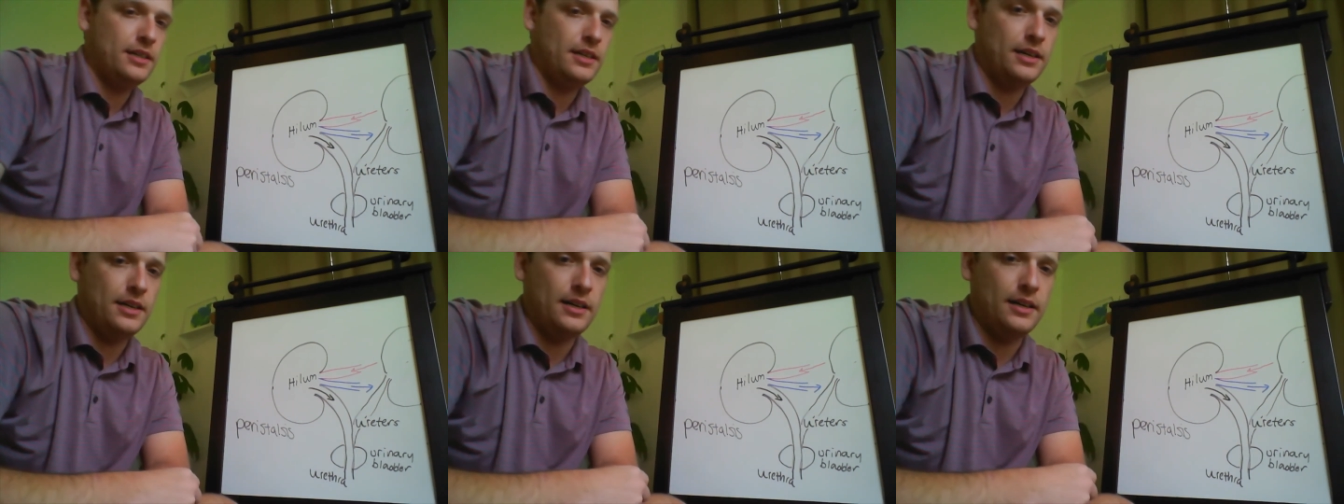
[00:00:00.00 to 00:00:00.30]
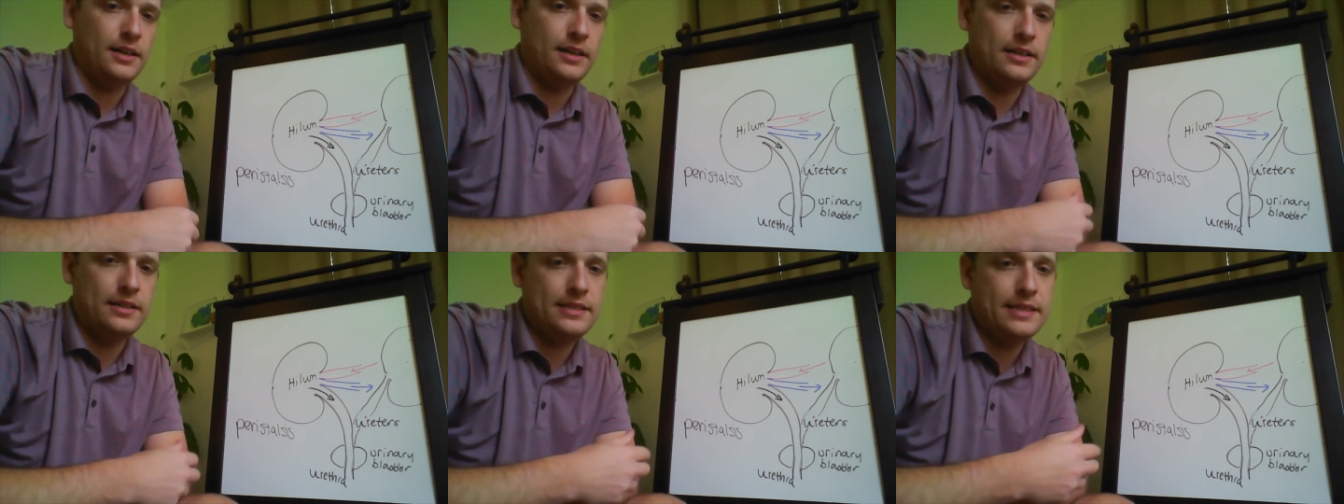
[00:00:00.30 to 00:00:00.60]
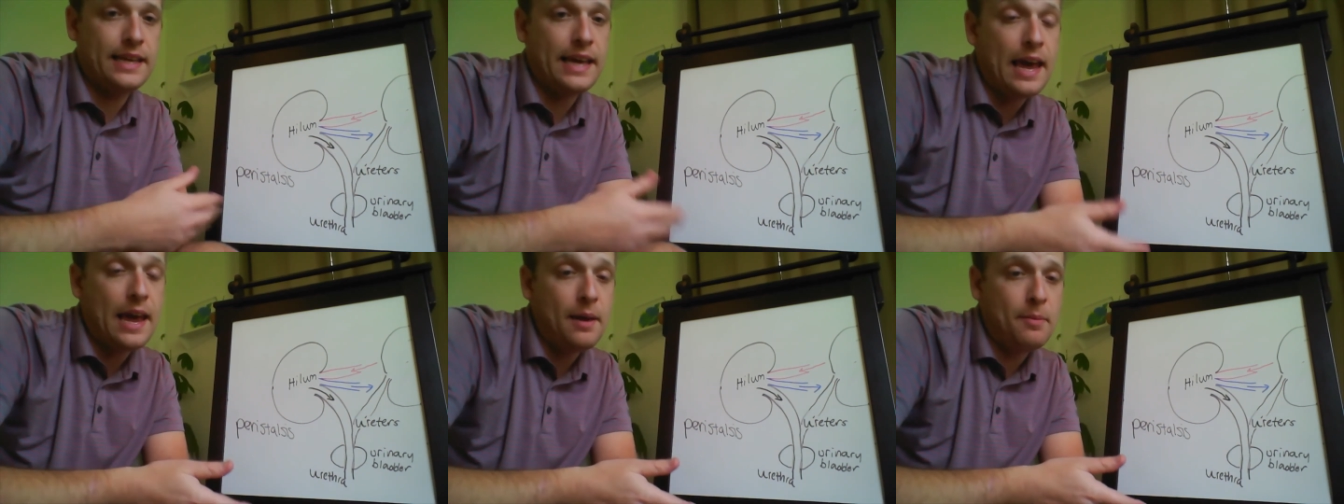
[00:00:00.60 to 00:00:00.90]

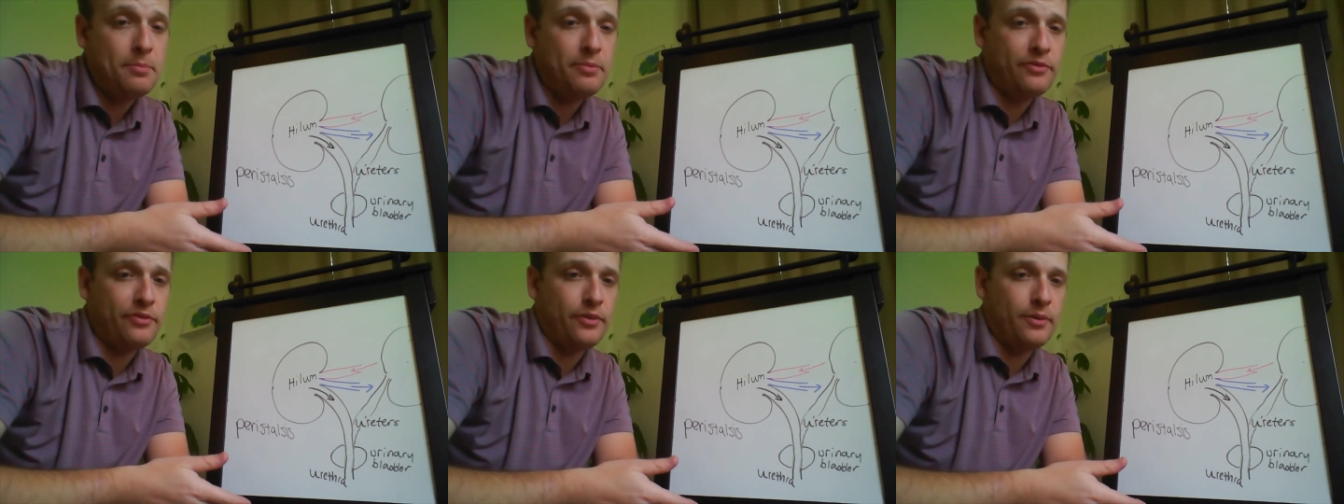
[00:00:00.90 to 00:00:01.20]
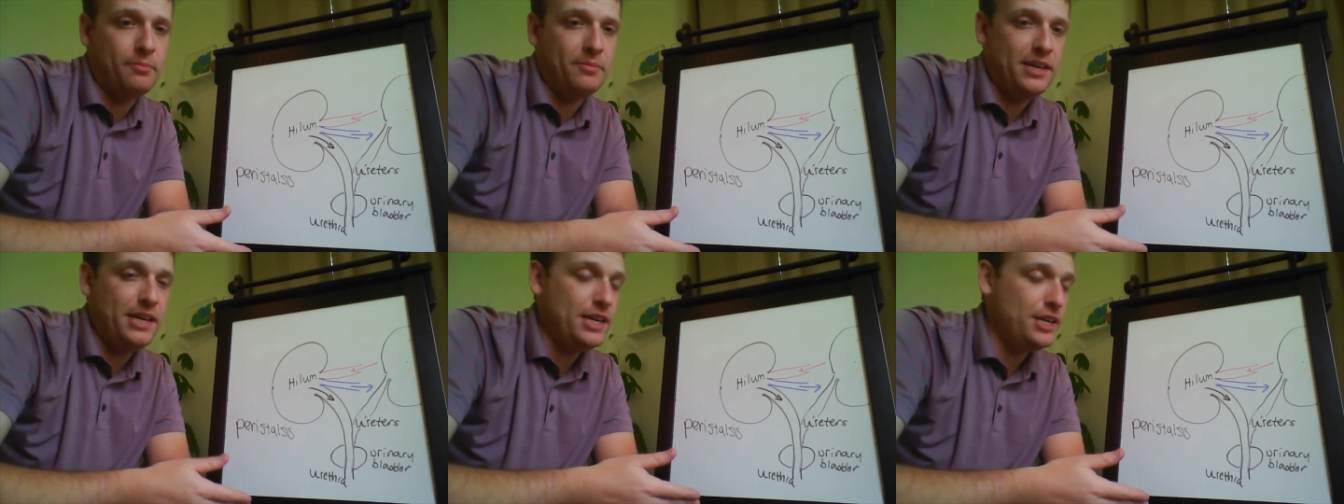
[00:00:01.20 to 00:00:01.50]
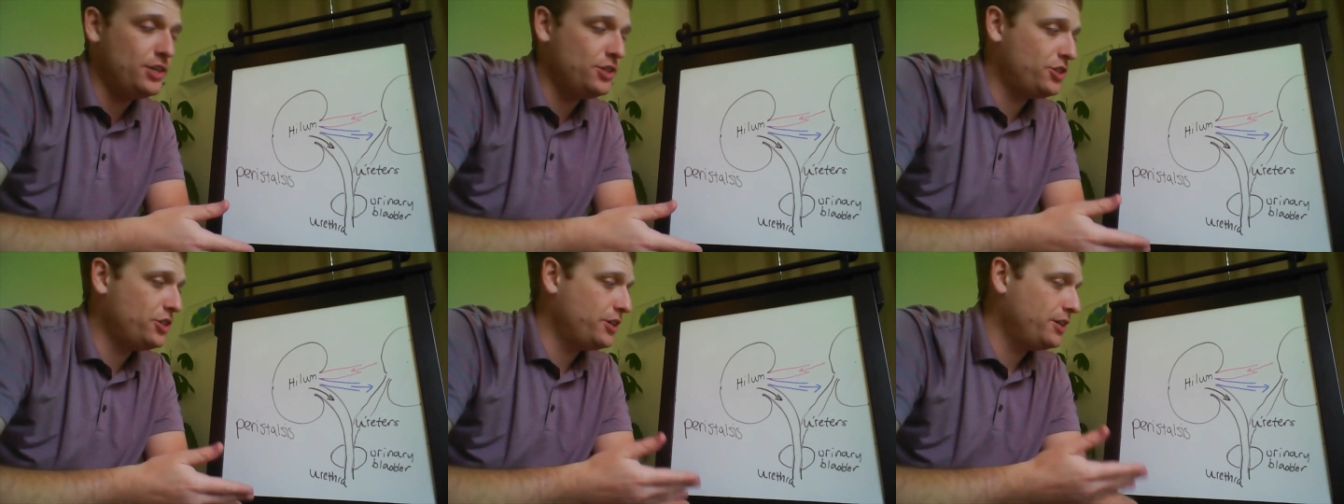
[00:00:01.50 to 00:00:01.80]
escape from
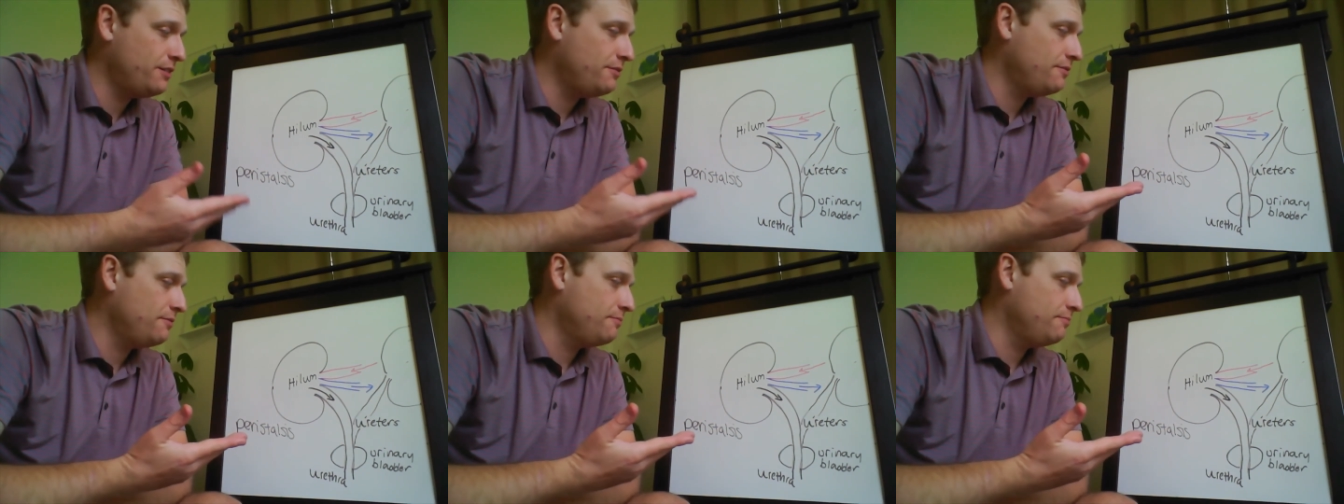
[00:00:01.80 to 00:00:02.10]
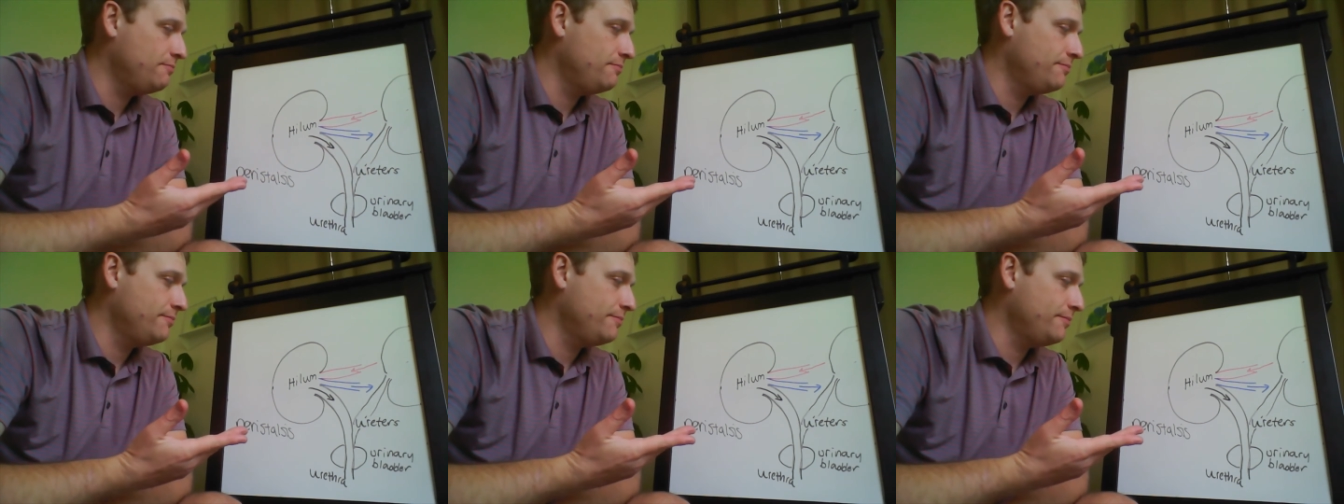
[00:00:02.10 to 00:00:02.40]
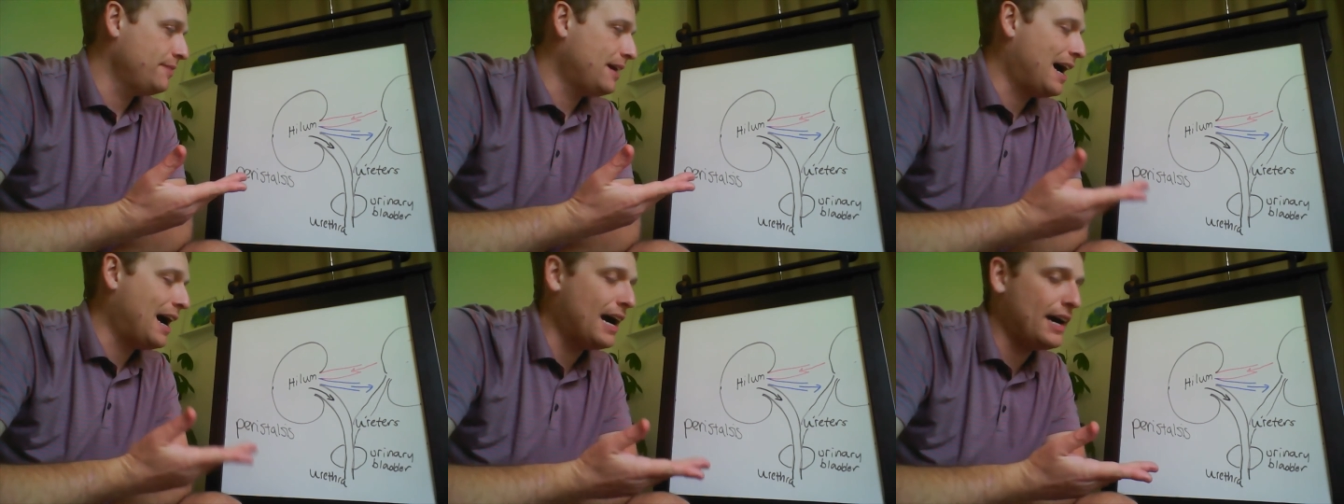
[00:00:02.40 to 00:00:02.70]
each
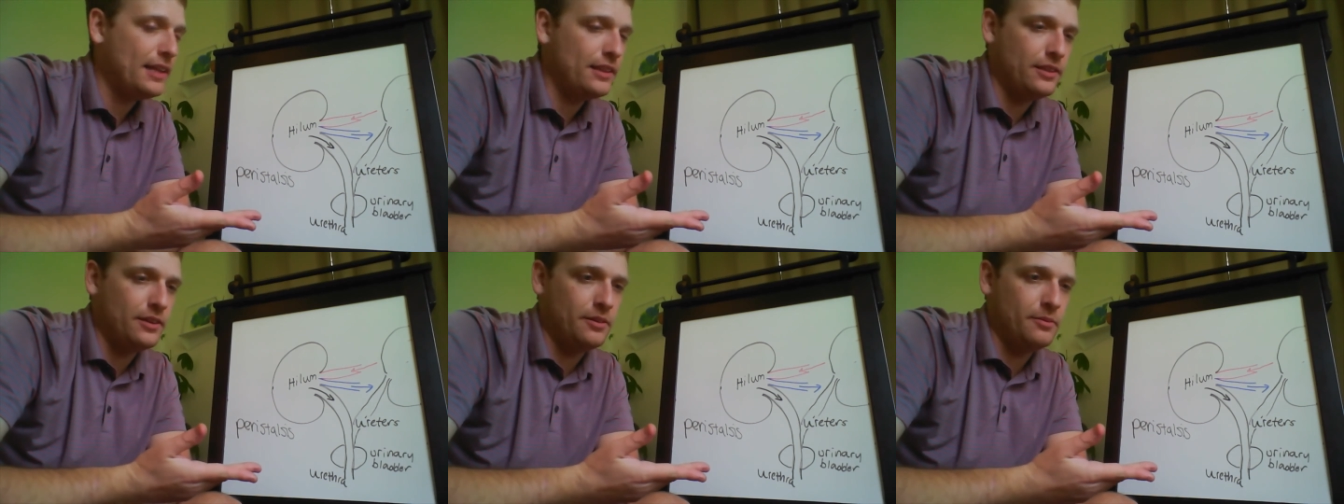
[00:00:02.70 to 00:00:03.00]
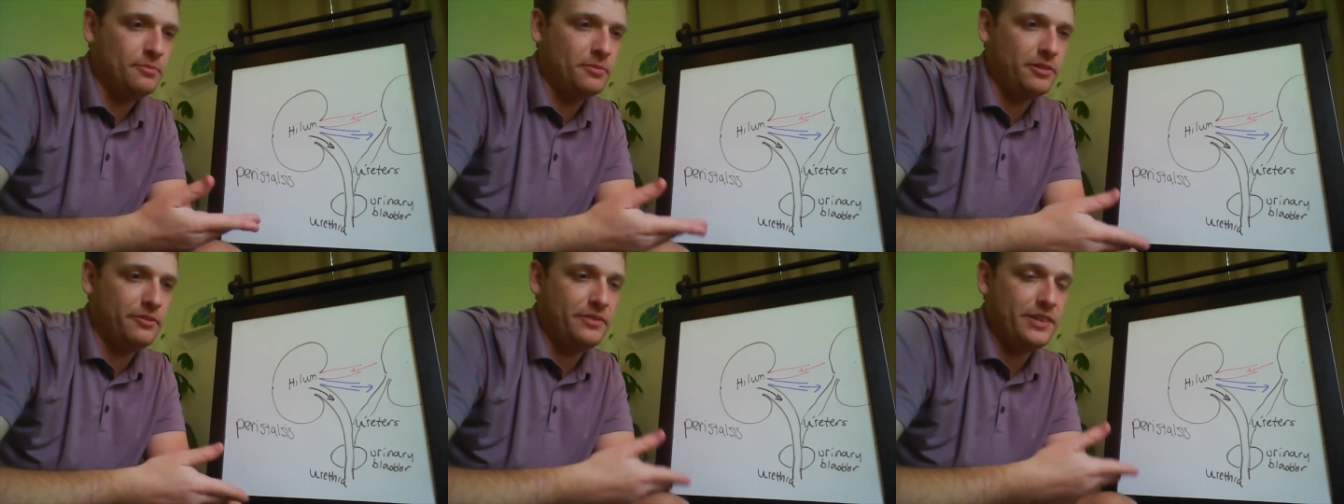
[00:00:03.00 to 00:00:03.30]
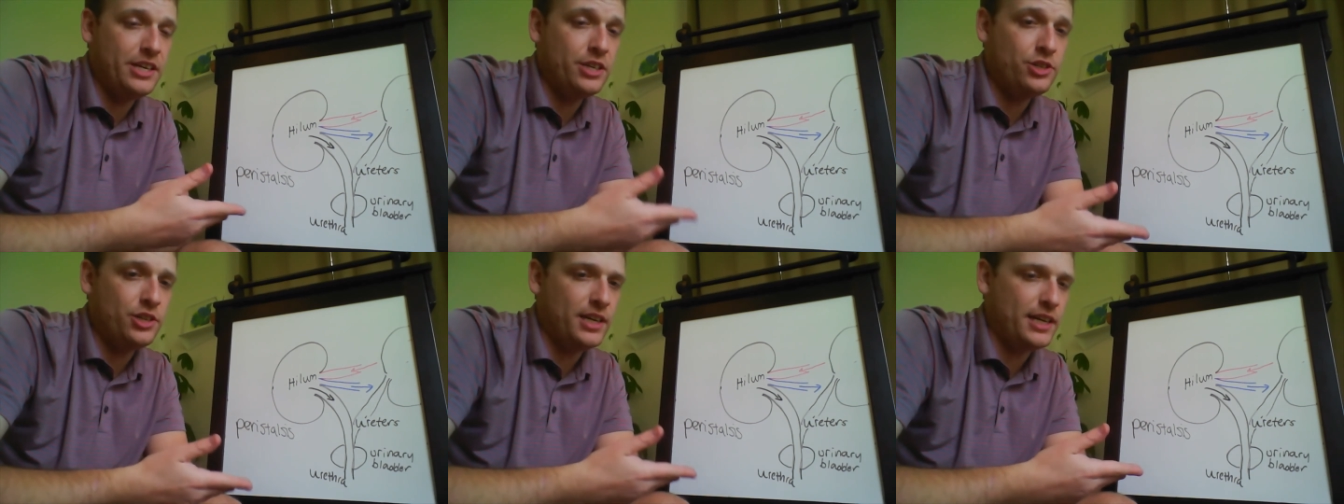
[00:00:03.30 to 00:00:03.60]
hilum of
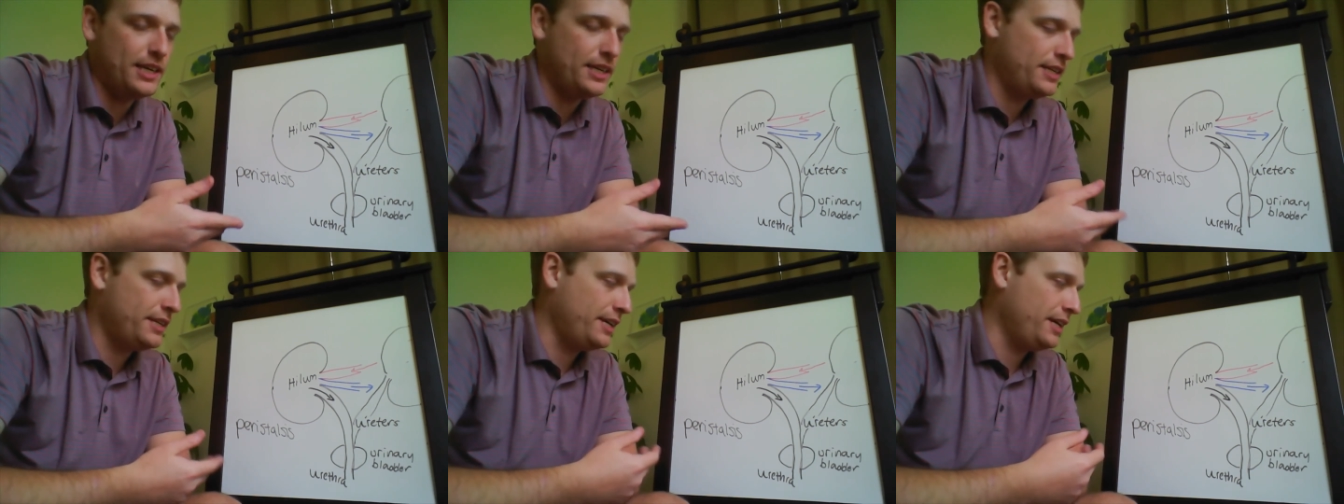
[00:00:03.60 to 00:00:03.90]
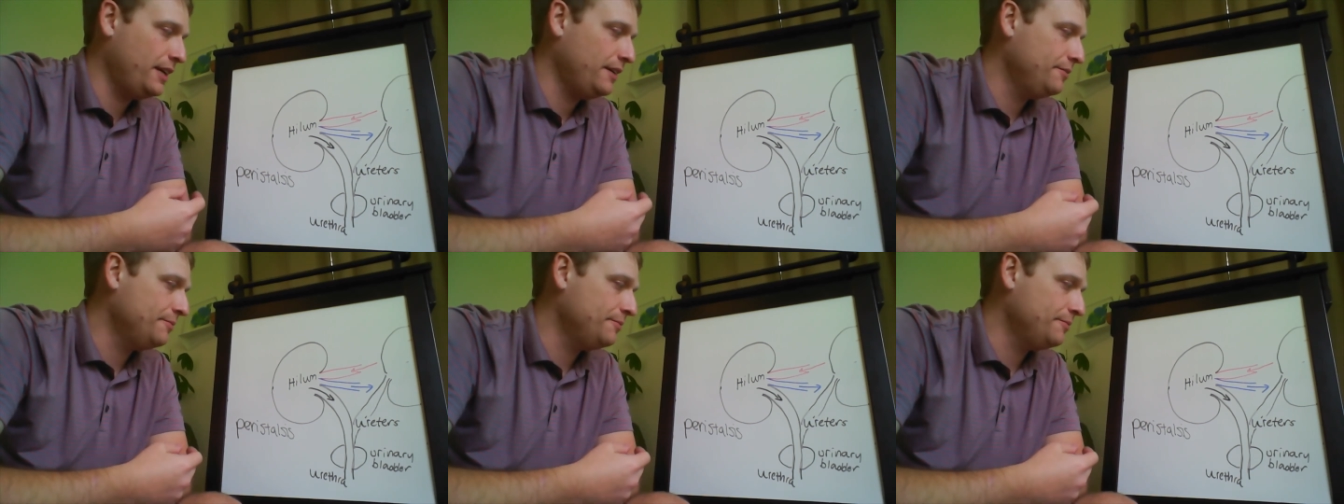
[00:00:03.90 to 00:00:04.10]
each kidney.